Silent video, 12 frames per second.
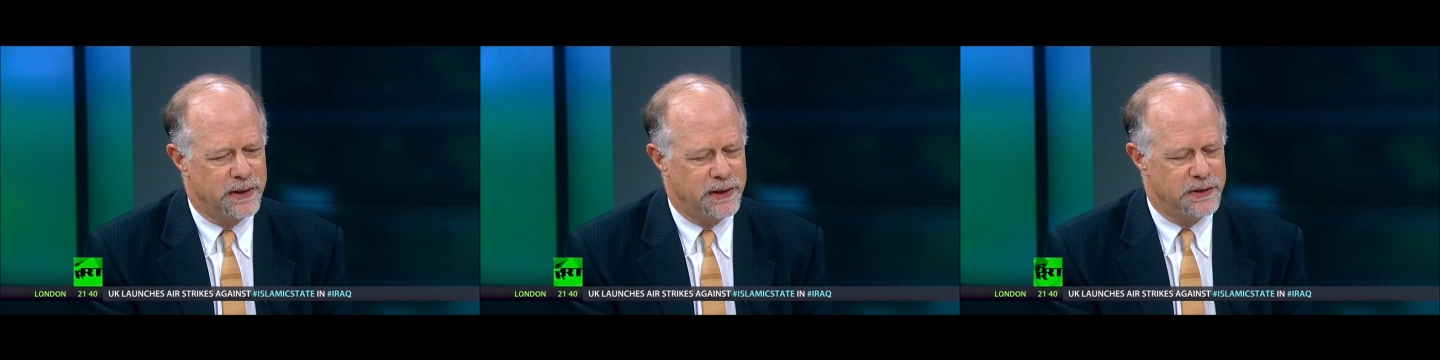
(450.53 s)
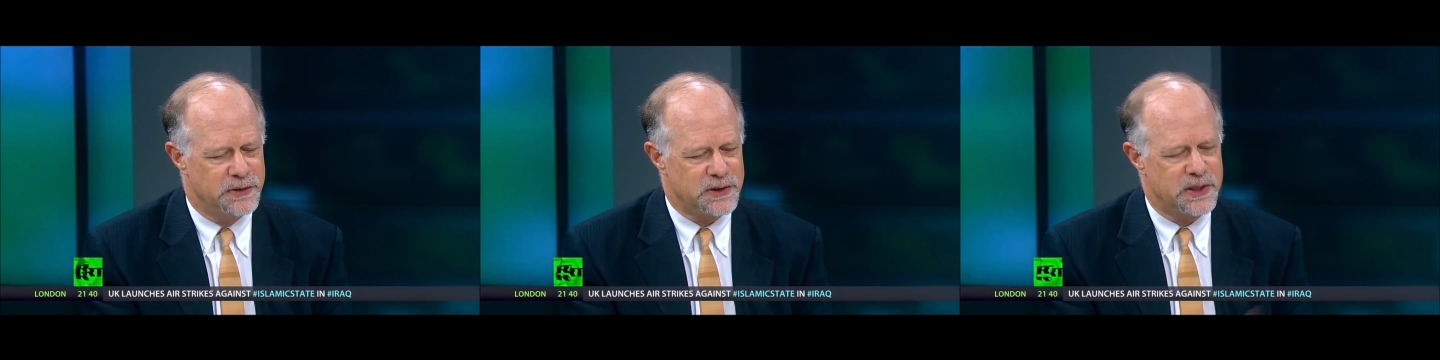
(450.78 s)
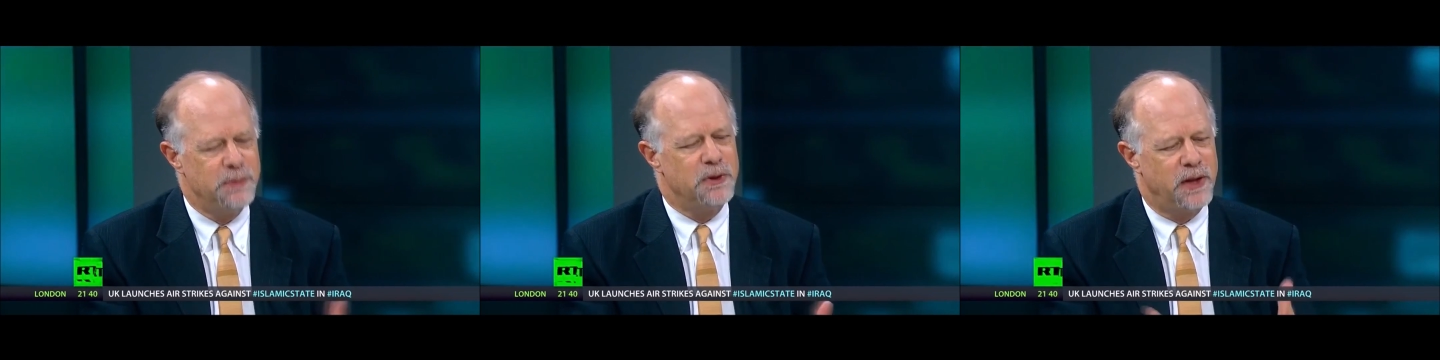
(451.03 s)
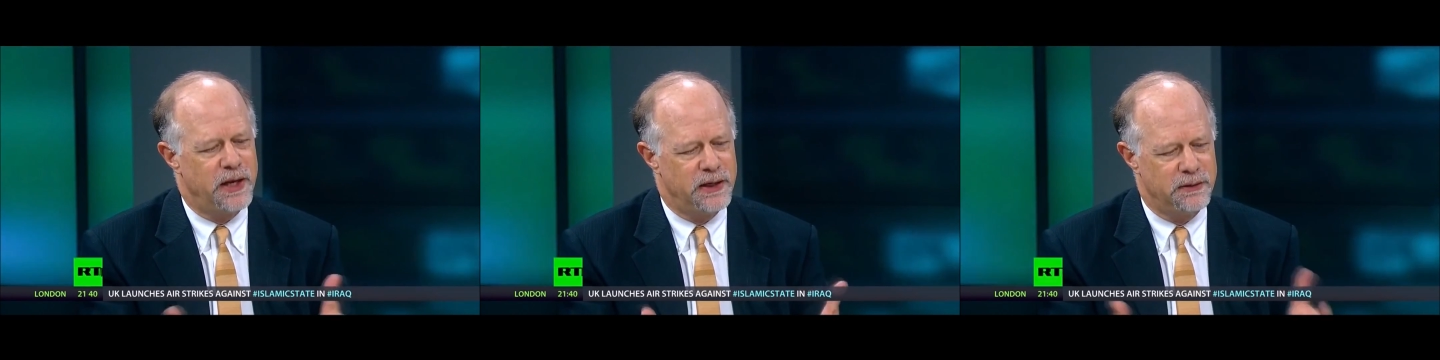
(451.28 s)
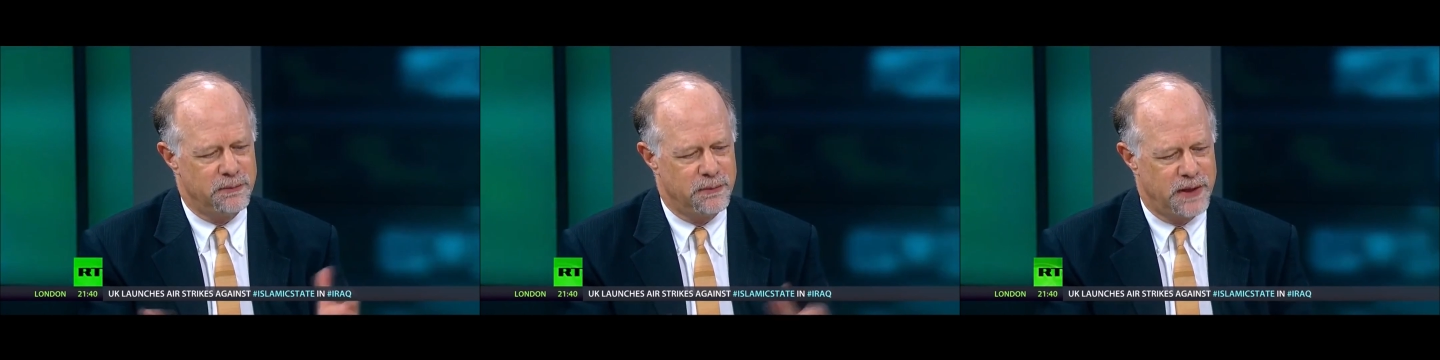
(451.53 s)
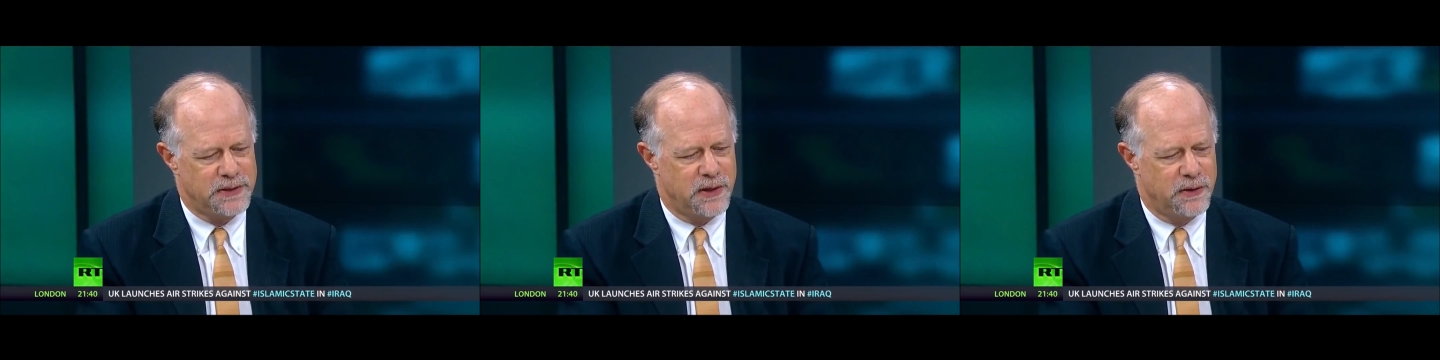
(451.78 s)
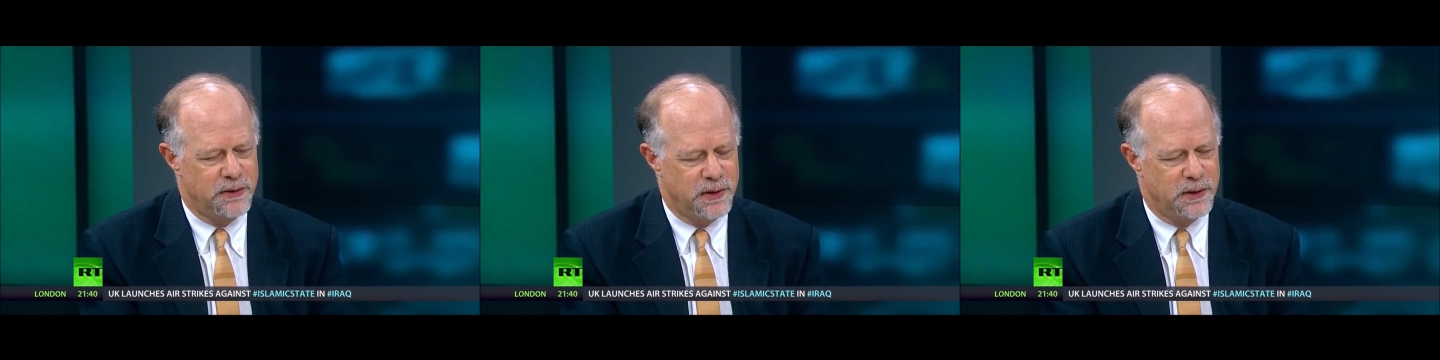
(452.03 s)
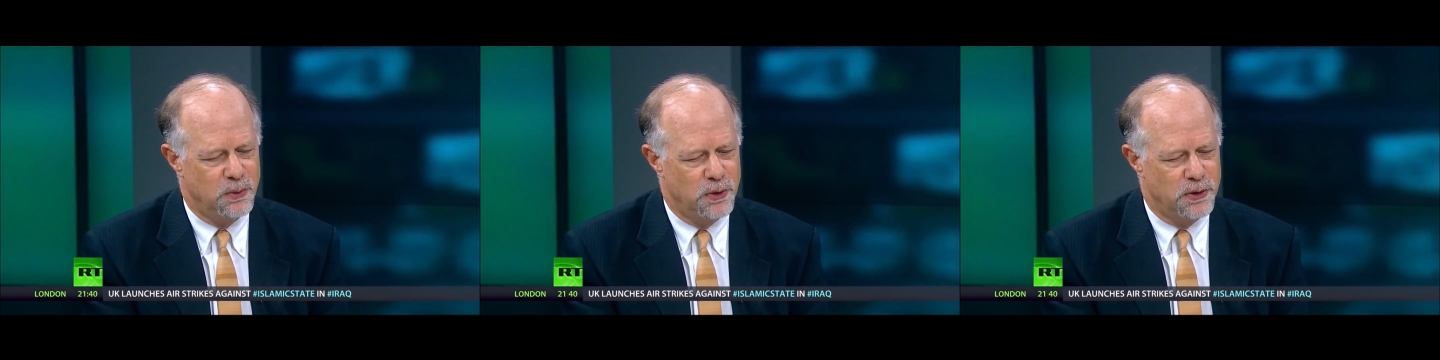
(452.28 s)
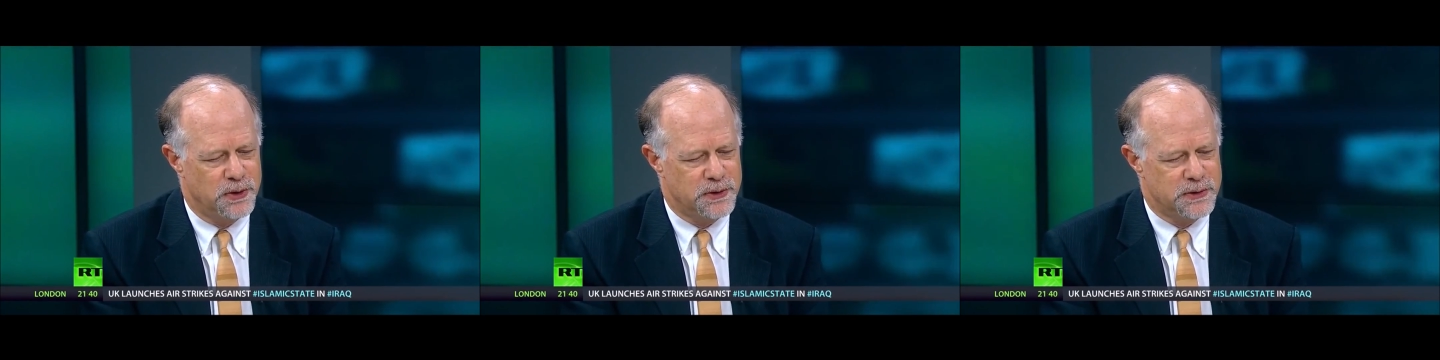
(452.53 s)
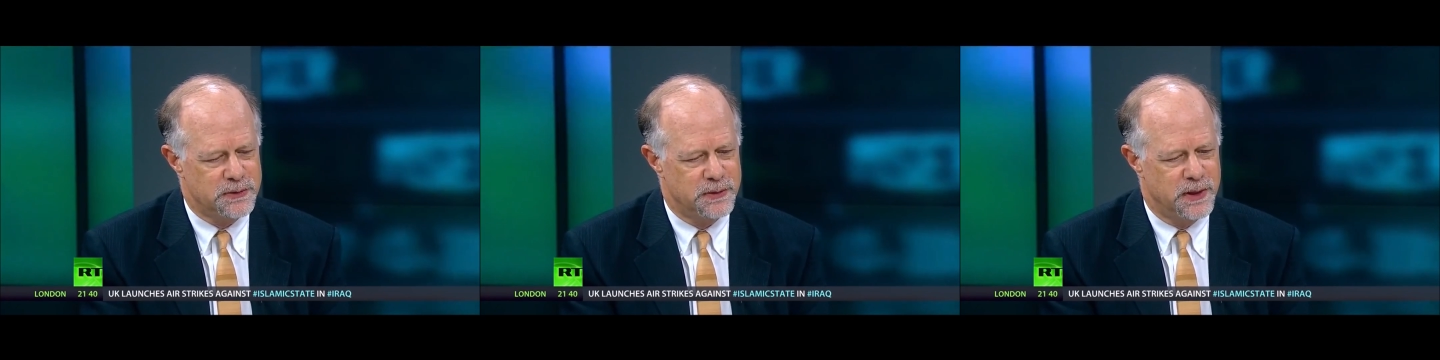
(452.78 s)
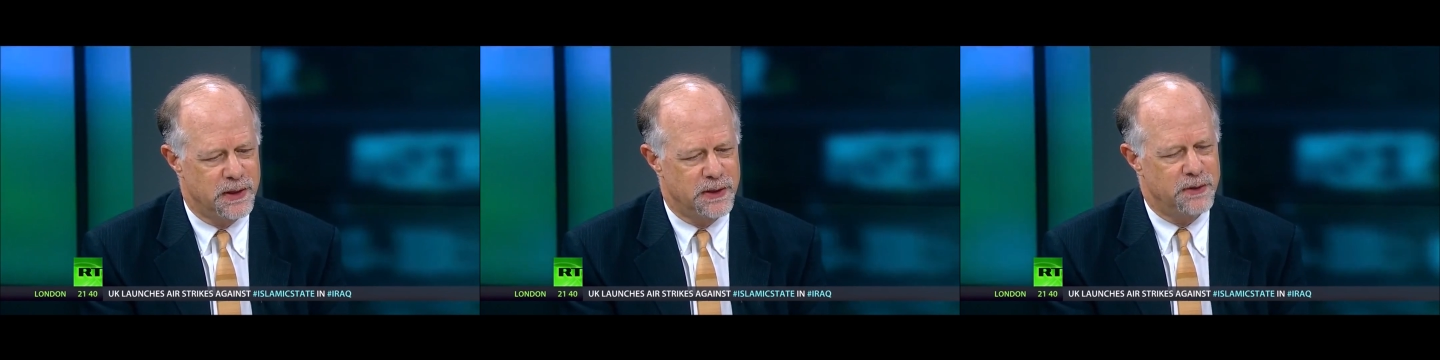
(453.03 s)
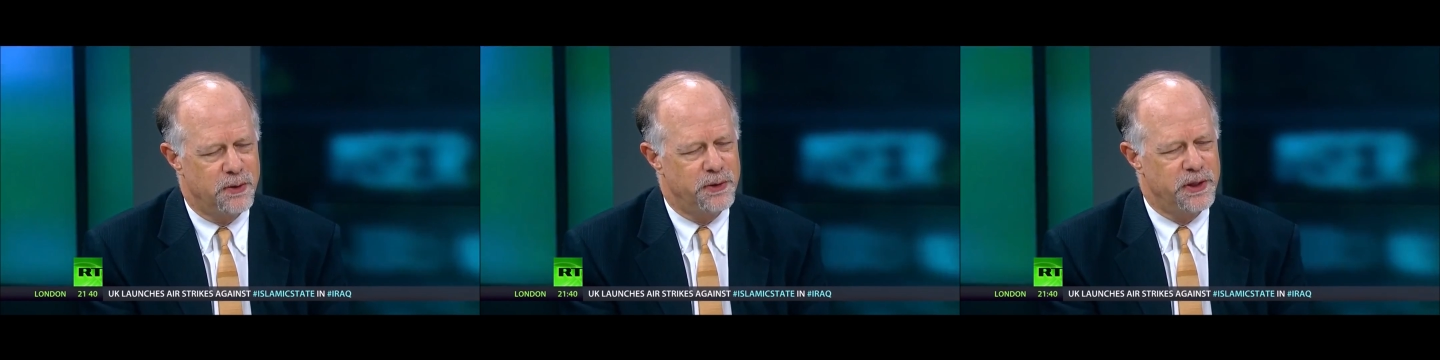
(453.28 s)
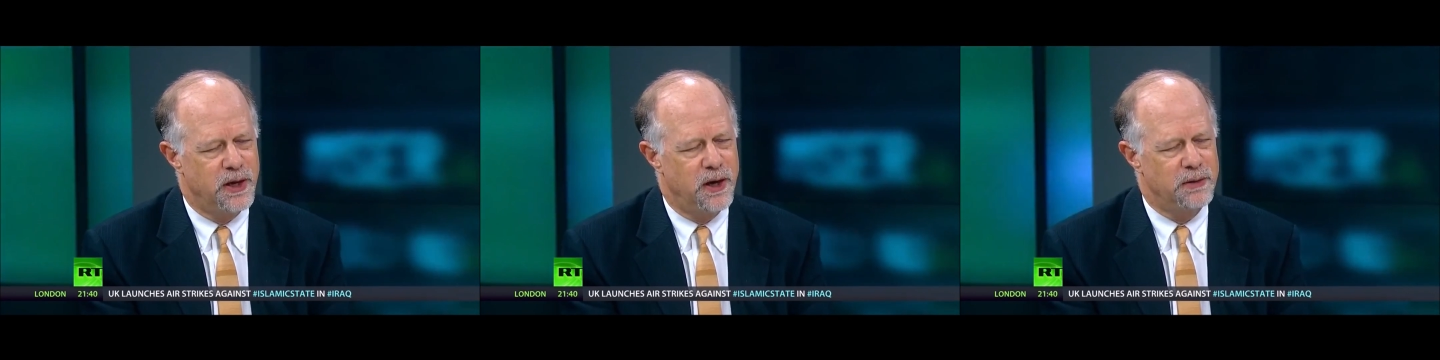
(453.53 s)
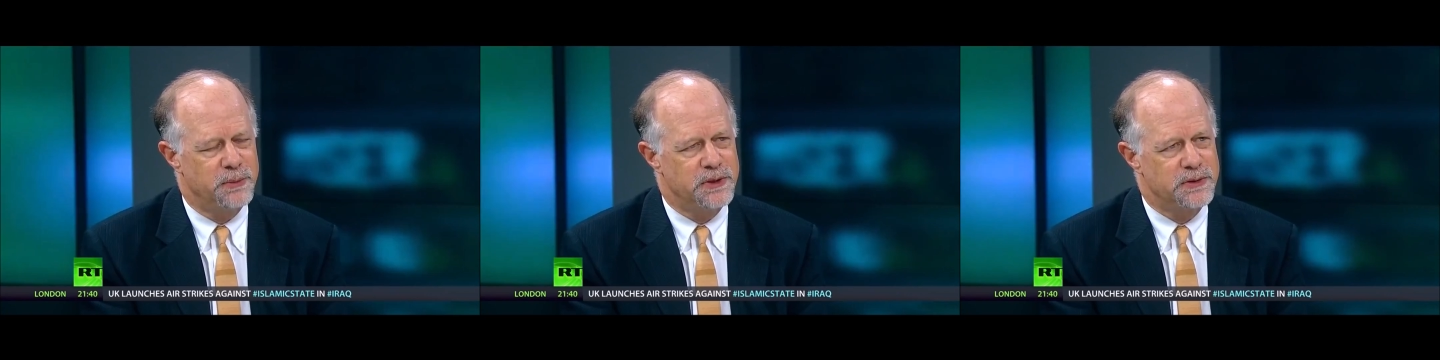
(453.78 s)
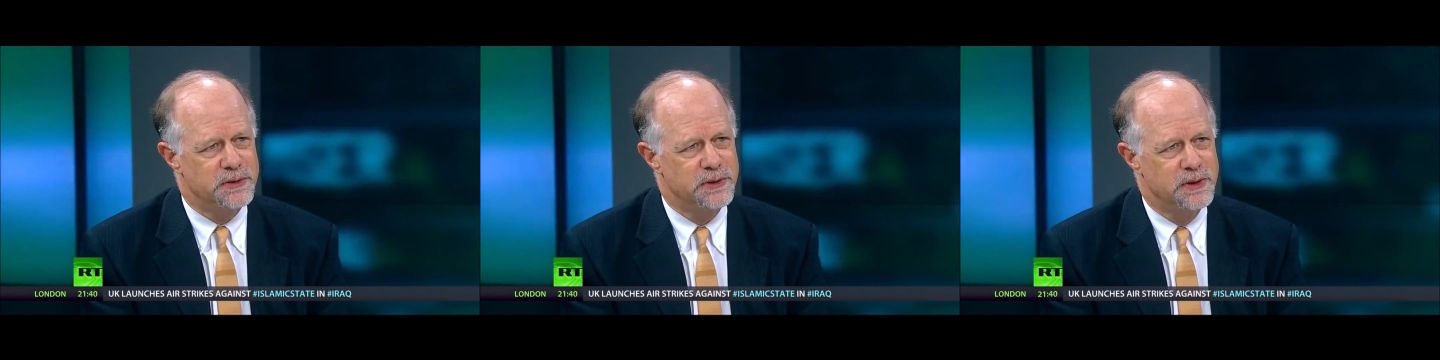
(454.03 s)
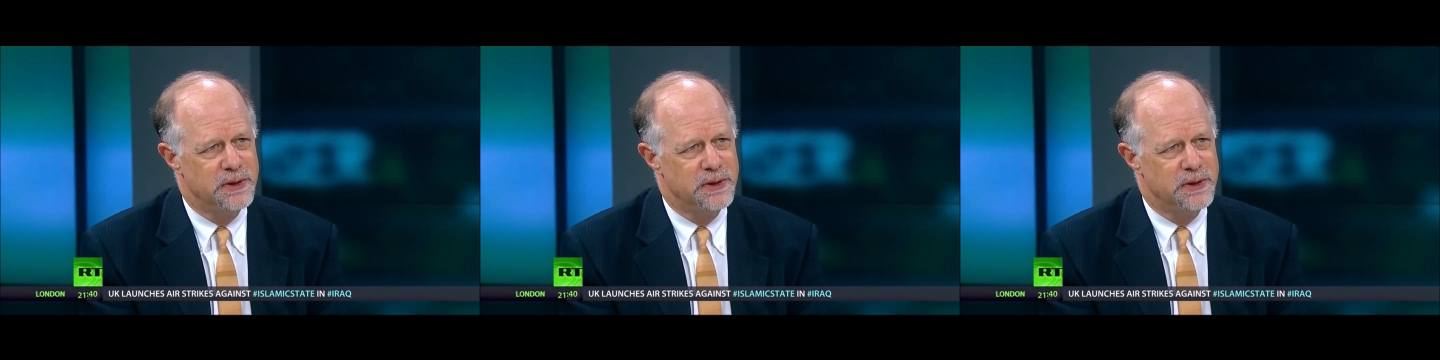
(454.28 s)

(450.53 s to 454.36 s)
in stimulating, that's how they think it works, their own economies.